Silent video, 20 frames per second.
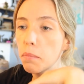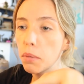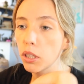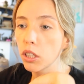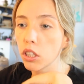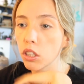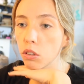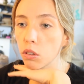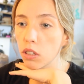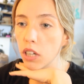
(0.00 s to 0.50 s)

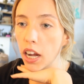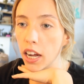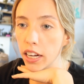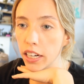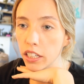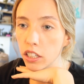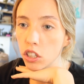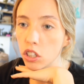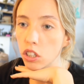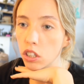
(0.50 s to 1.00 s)

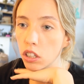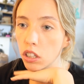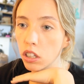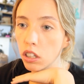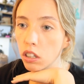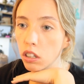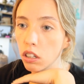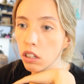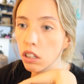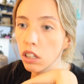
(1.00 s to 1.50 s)
Balloon-Eyed
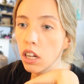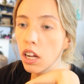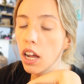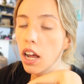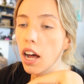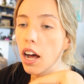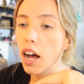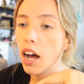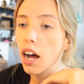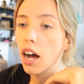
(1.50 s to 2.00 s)
Girl.
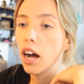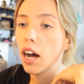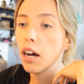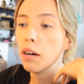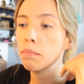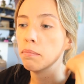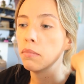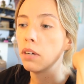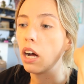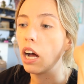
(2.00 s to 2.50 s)

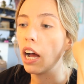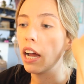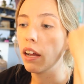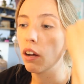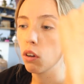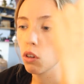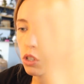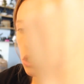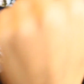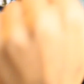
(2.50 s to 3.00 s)
I
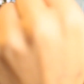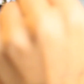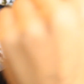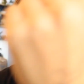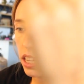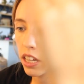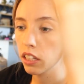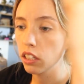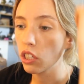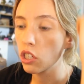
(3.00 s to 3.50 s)
also did
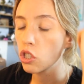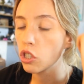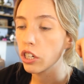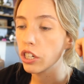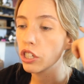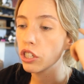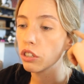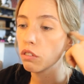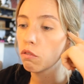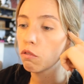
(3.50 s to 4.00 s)
the
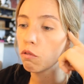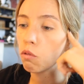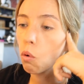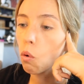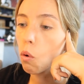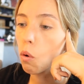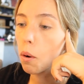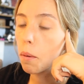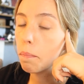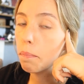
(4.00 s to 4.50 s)
illustration
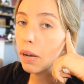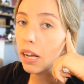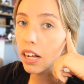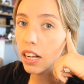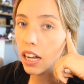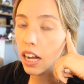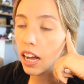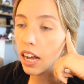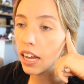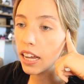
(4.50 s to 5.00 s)
for Bug
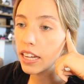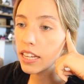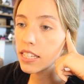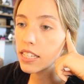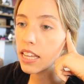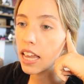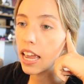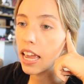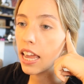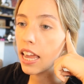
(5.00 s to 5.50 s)
Eyes,
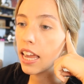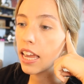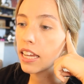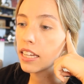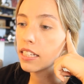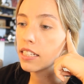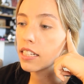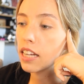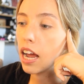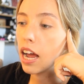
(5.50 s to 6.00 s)

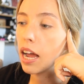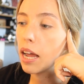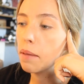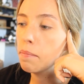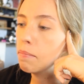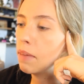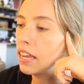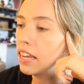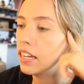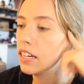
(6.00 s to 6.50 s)
and I
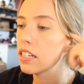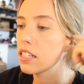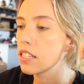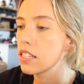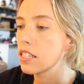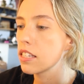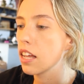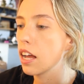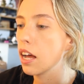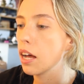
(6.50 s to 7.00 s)
made
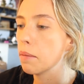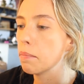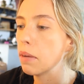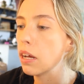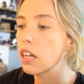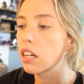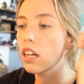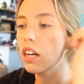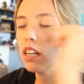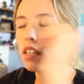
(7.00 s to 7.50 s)
some
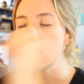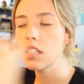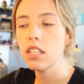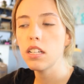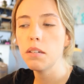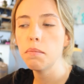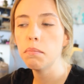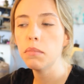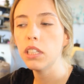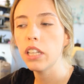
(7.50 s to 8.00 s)

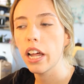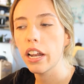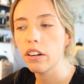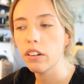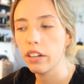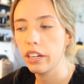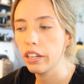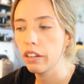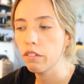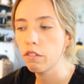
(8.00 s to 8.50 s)
custom
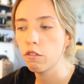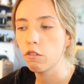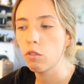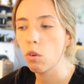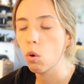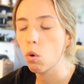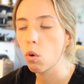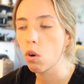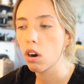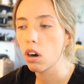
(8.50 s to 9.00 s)
lettering
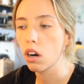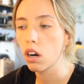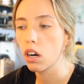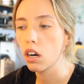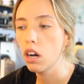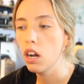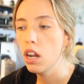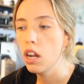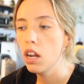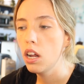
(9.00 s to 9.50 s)
for